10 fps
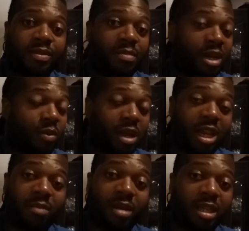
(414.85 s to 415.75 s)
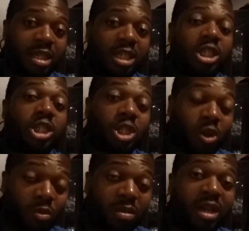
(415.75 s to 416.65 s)
No matter what anybody says,
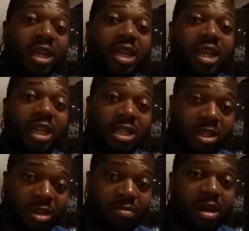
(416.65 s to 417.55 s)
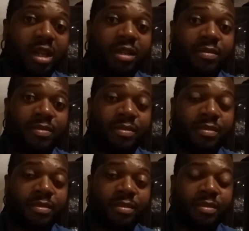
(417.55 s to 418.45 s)
slow money is good money.
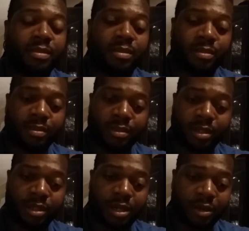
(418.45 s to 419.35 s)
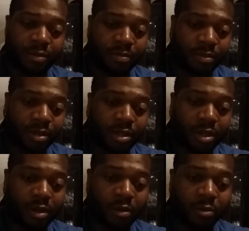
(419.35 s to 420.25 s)
You know,
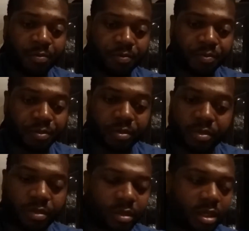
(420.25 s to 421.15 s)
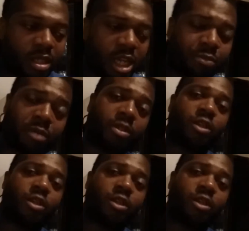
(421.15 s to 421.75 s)
so that's pretty